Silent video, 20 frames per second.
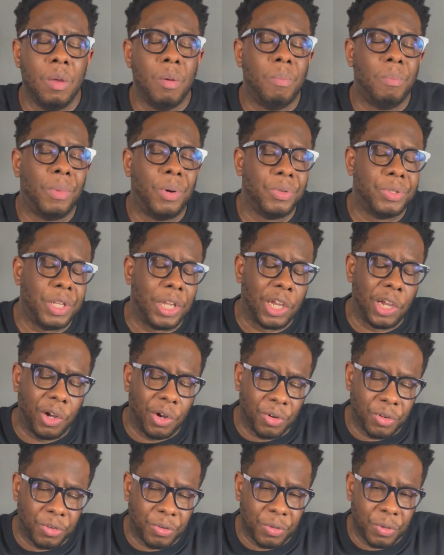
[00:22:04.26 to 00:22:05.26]

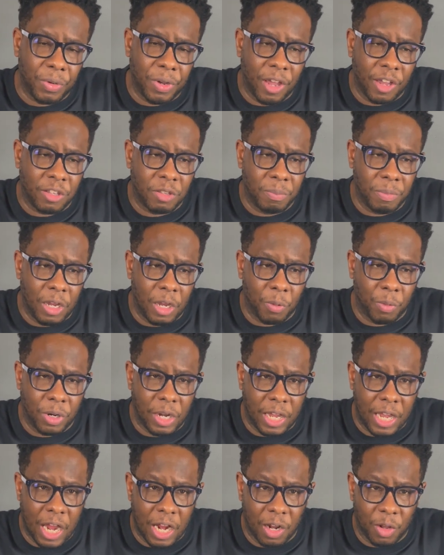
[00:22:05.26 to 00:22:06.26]
multicultural X-Men when they
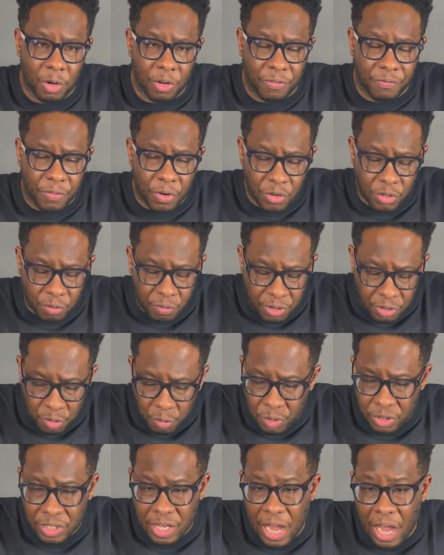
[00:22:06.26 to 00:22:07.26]
kind of, the first original
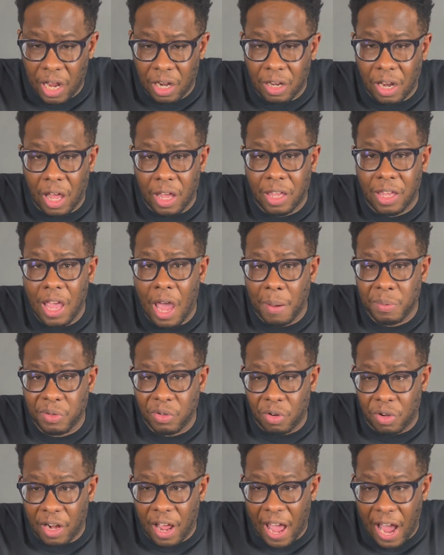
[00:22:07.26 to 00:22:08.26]
ones got like captured
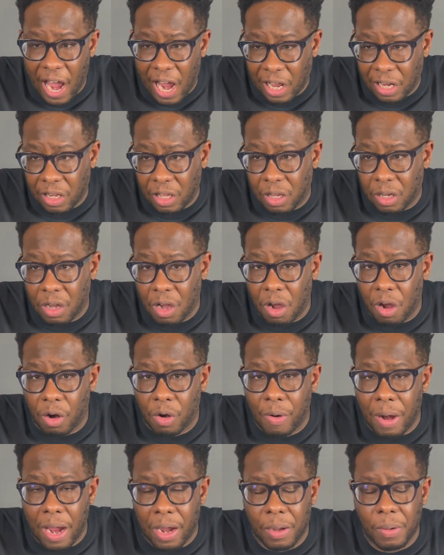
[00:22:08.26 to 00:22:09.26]
on the island called
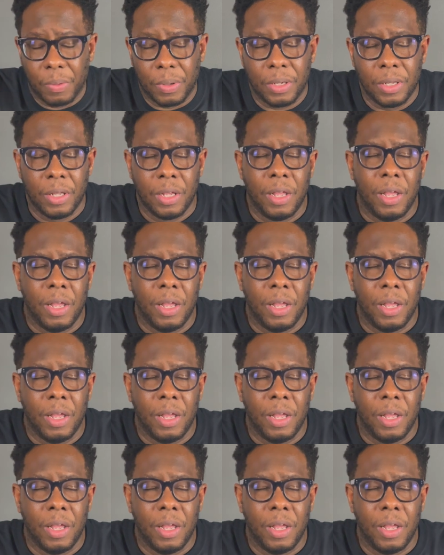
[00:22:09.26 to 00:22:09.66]
Krakoa.